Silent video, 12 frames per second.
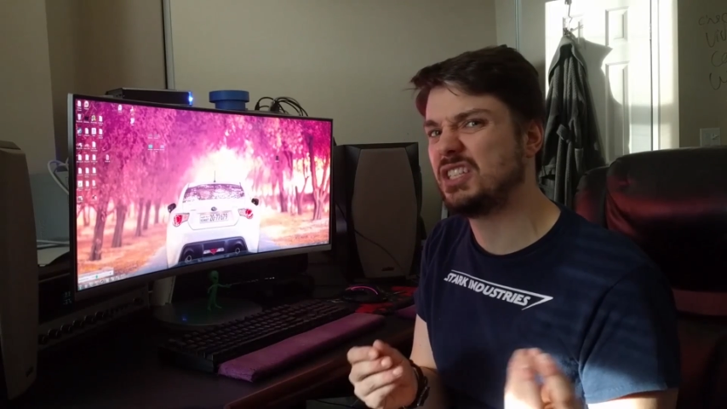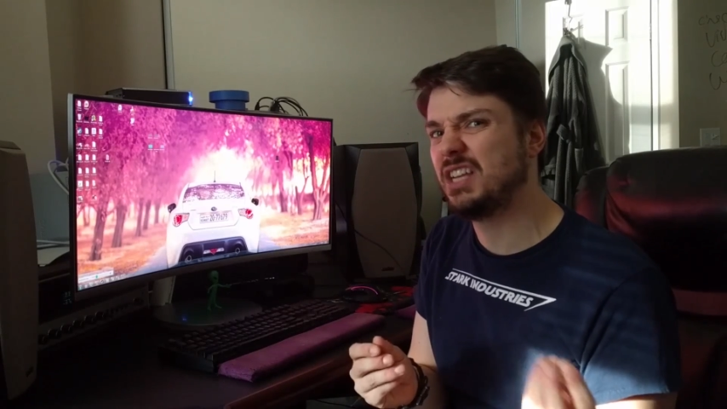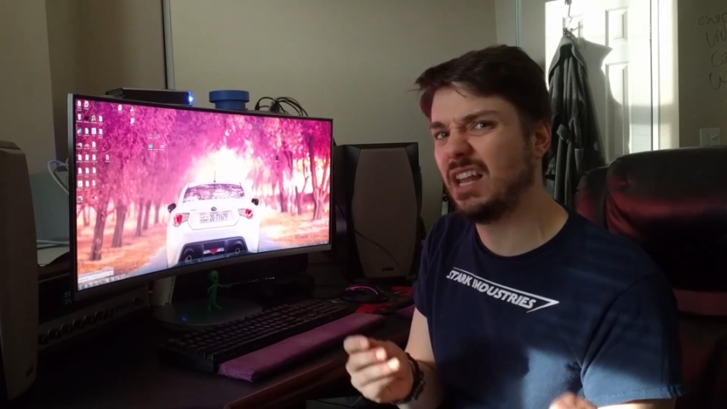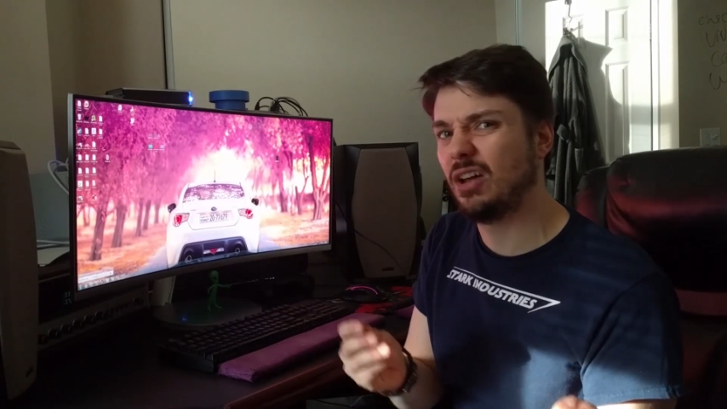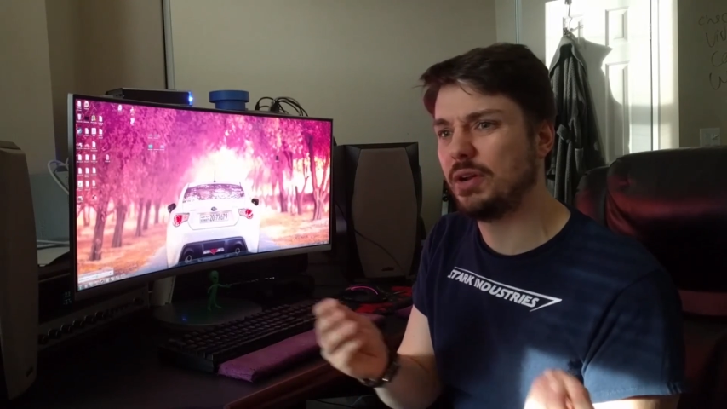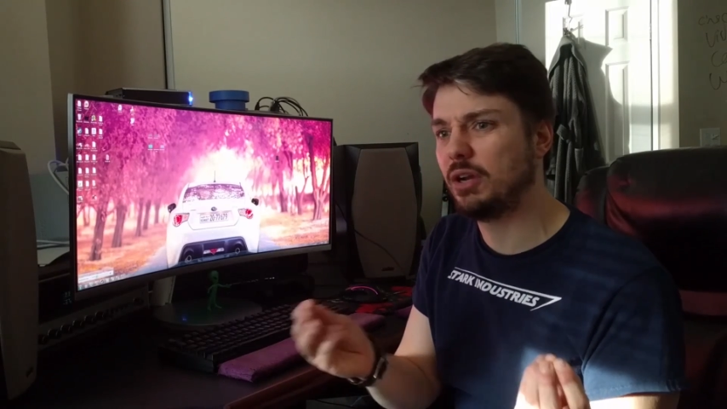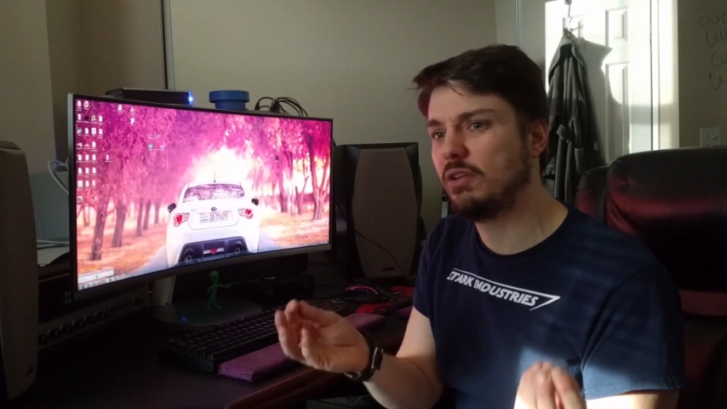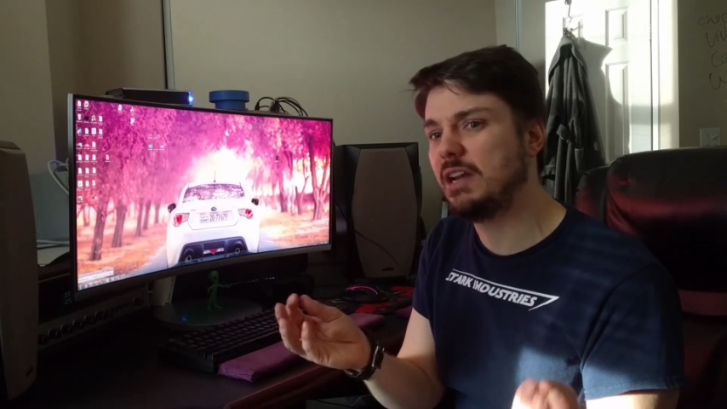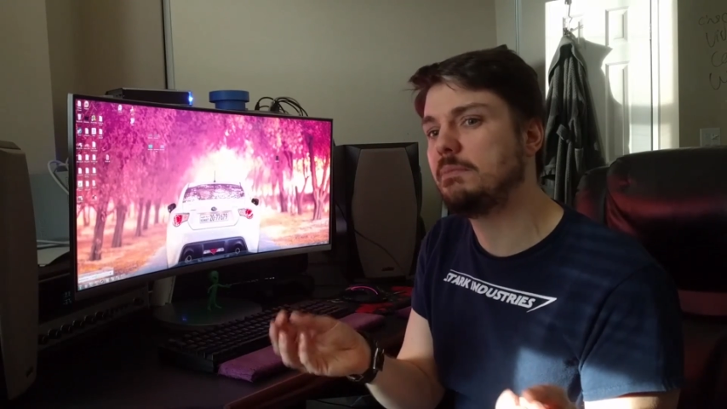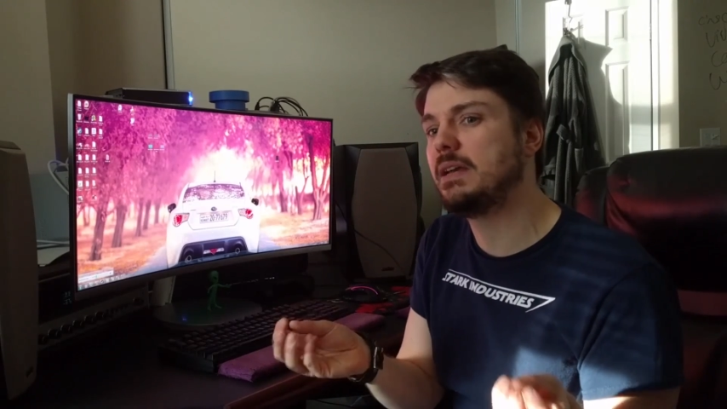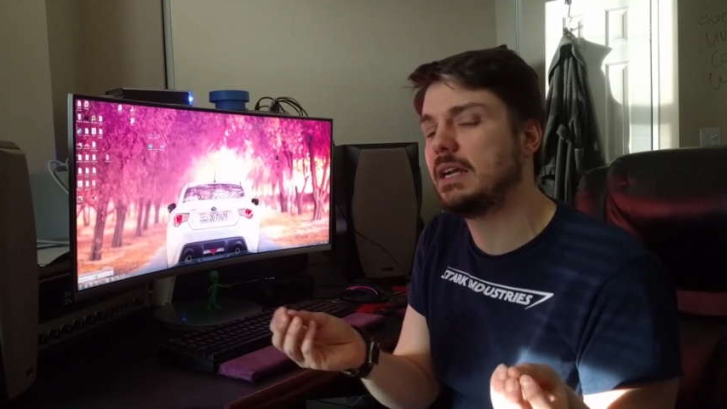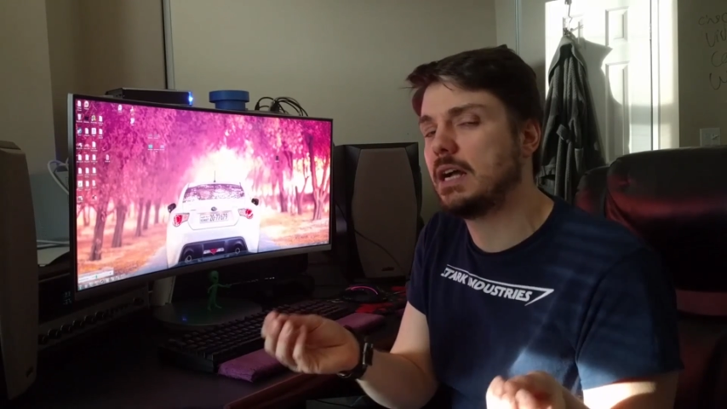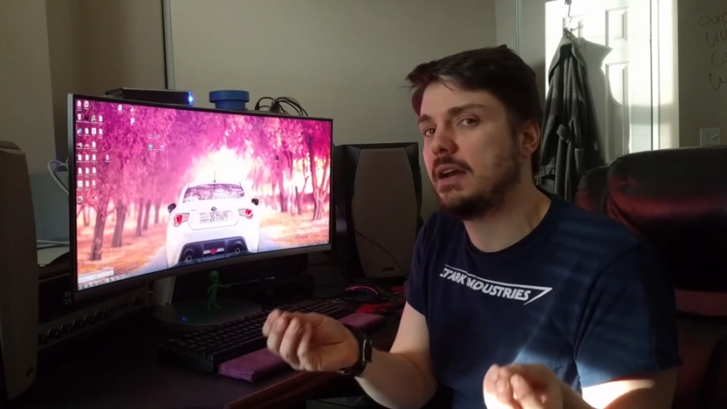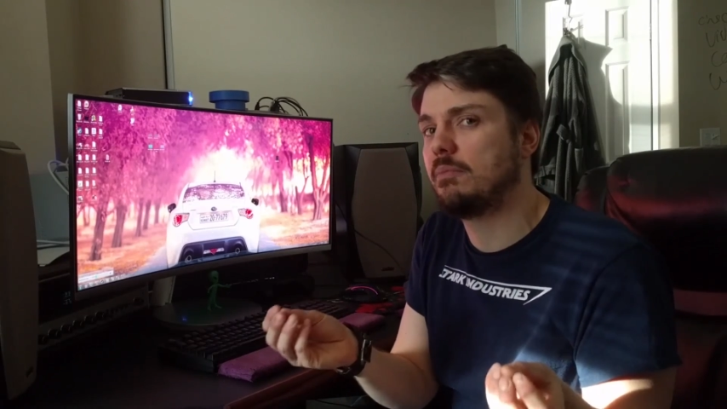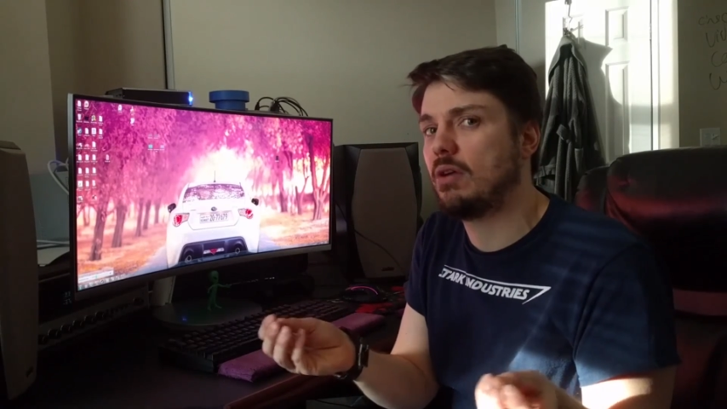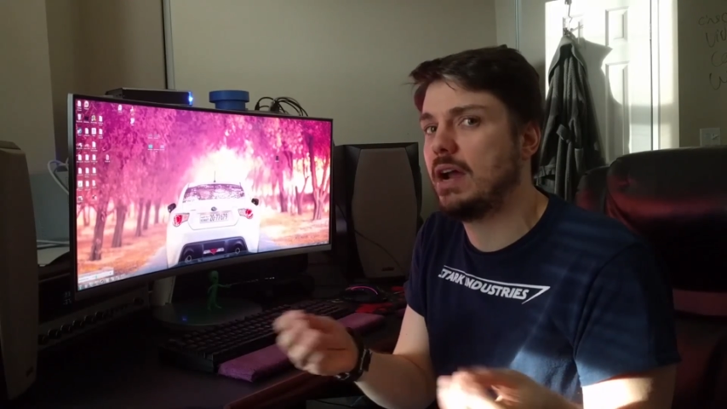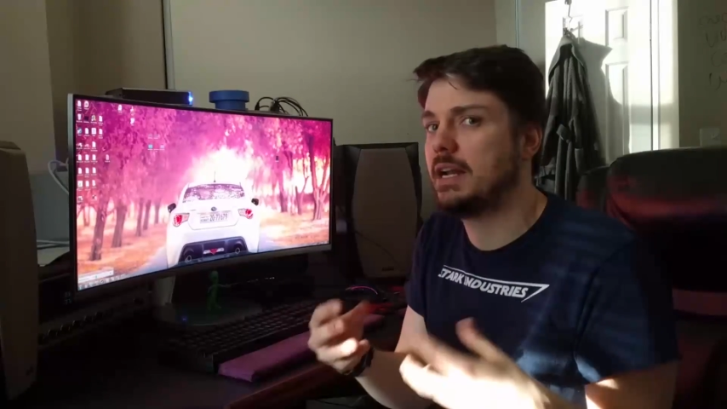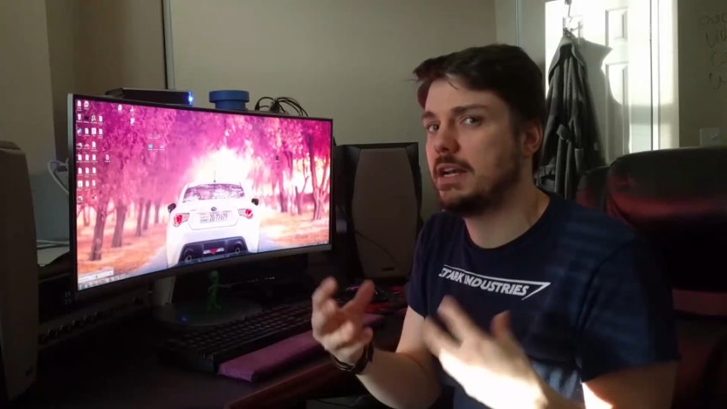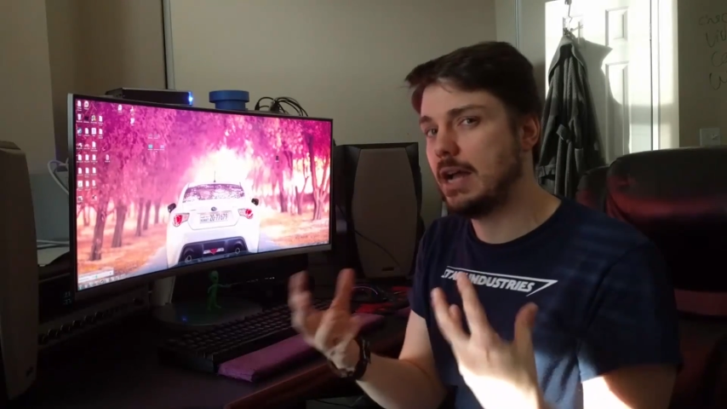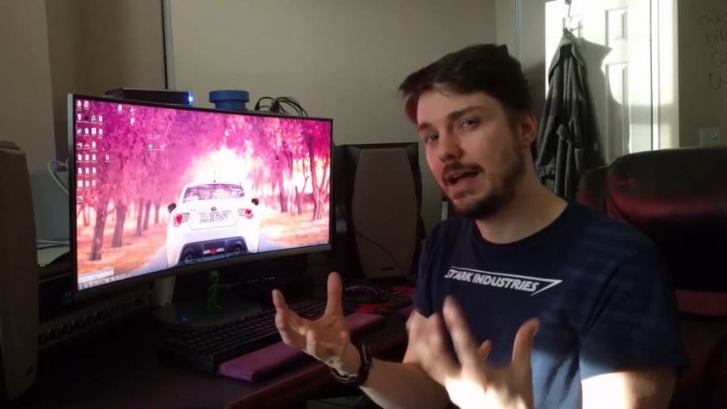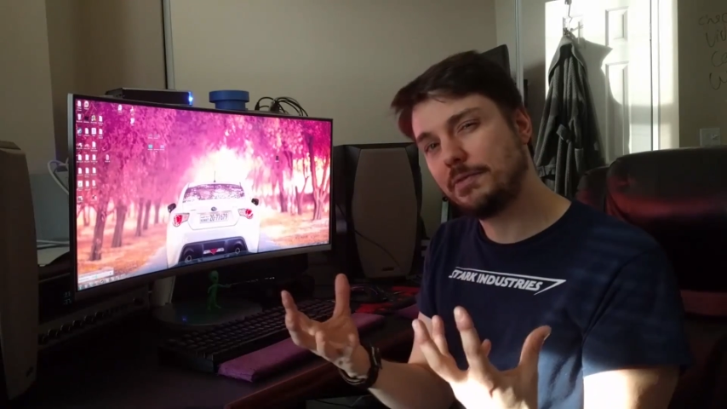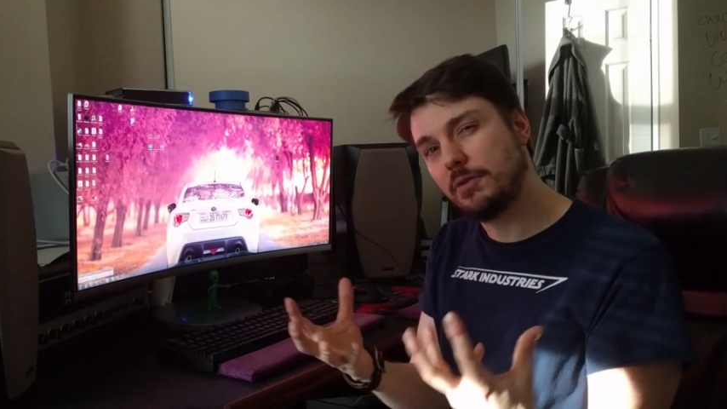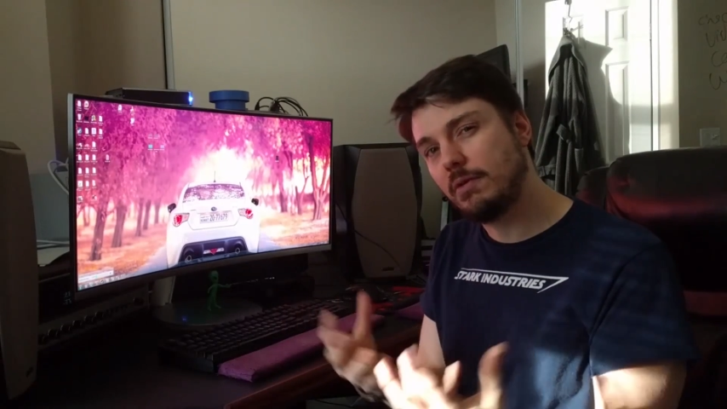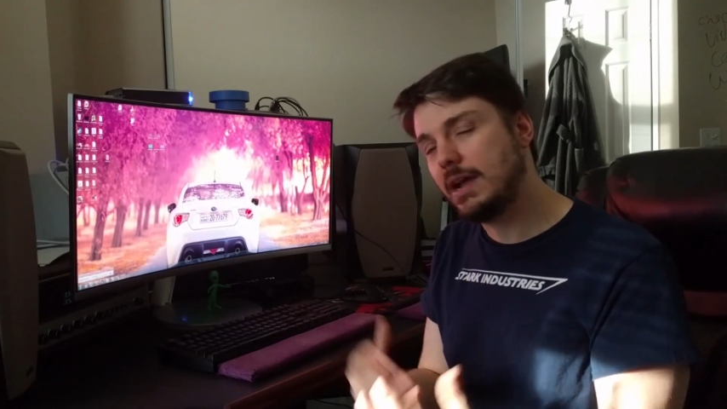yellow and green, being kind of bright and
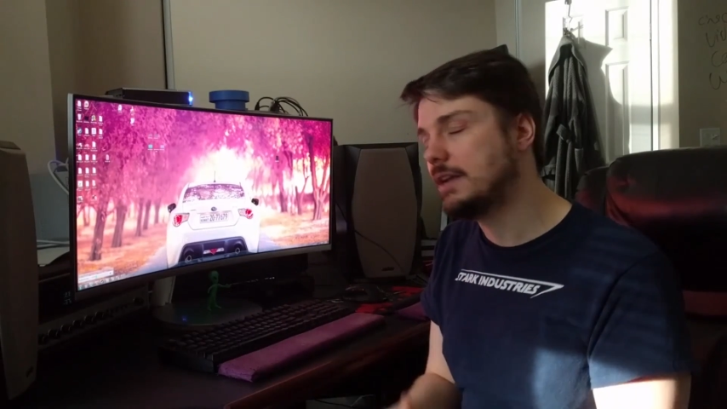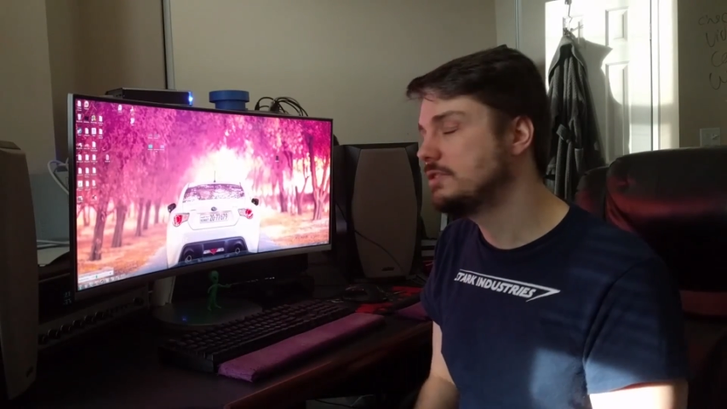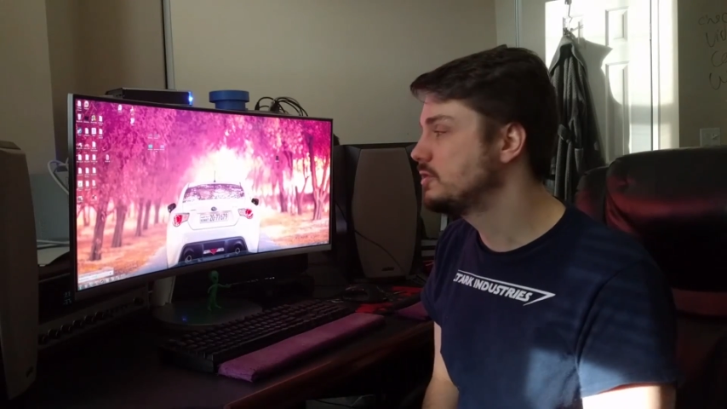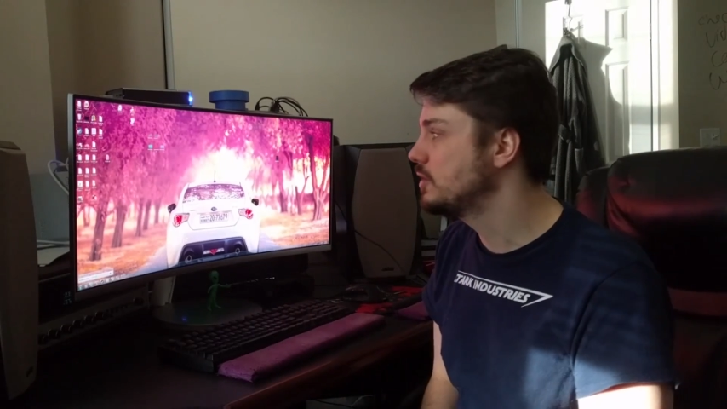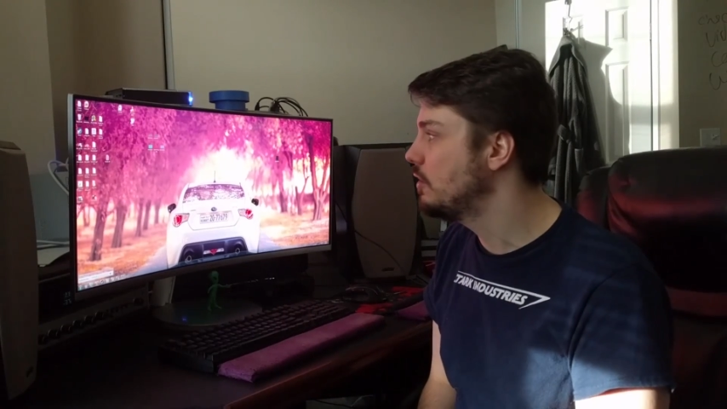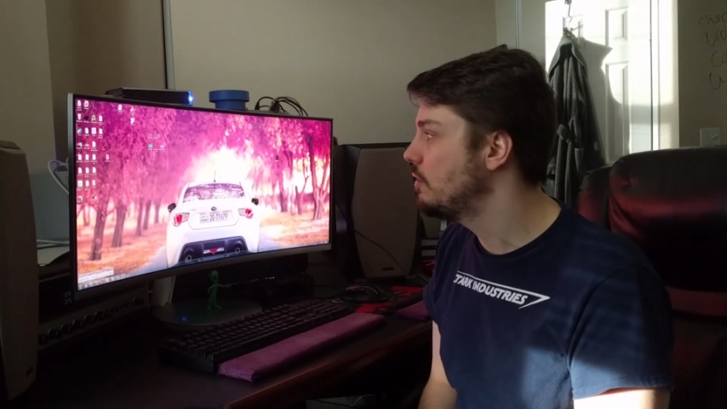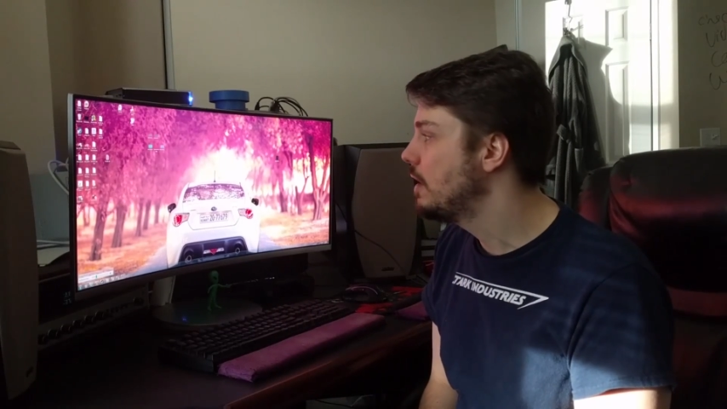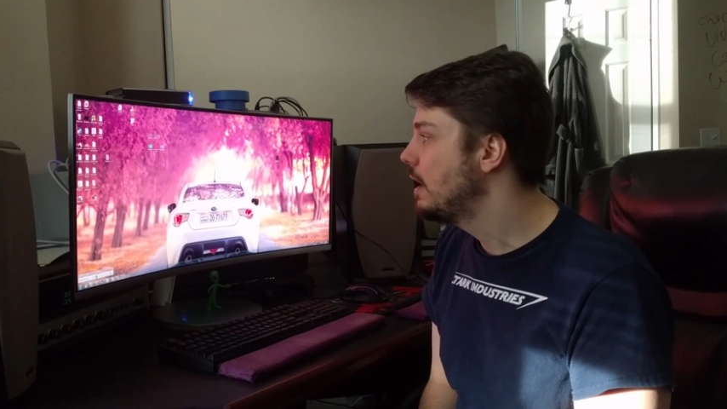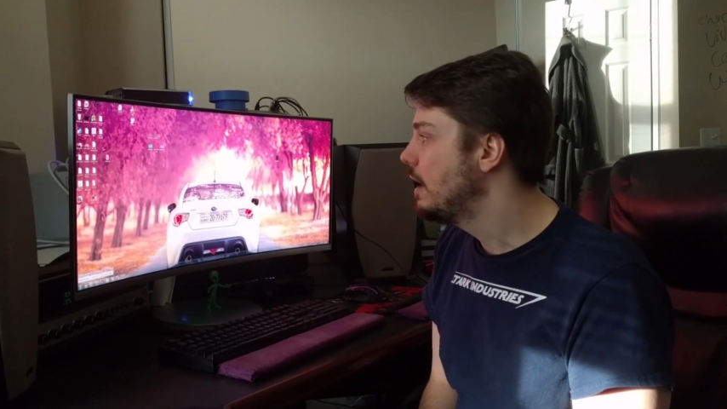not the red. So